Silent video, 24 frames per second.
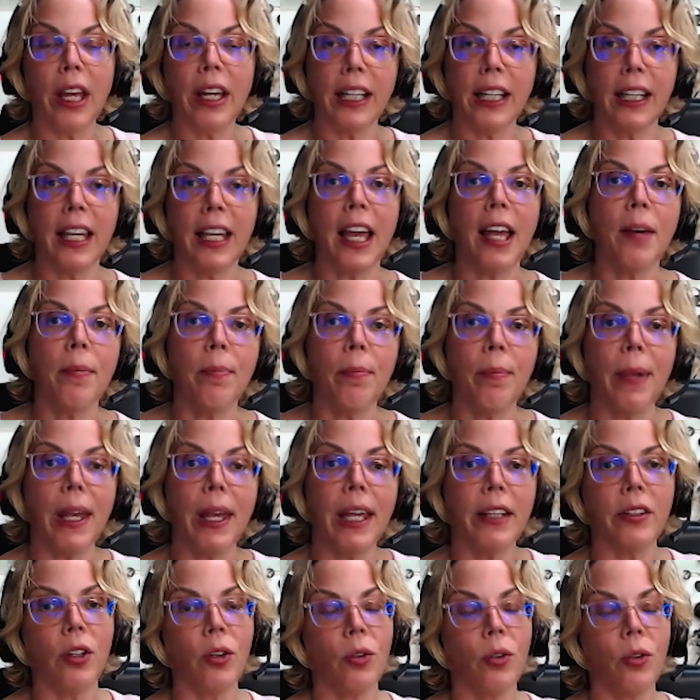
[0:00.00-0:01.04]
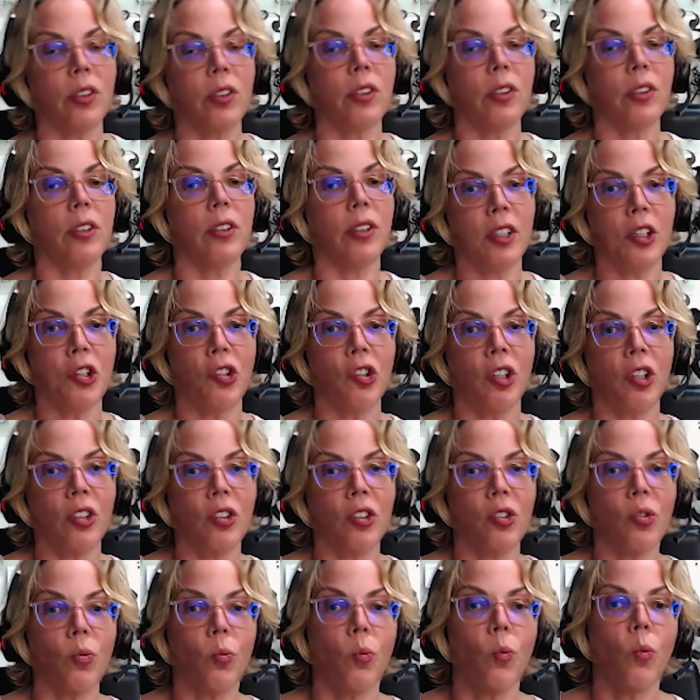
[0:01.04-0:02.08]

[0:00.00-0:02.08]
And again, make those decisions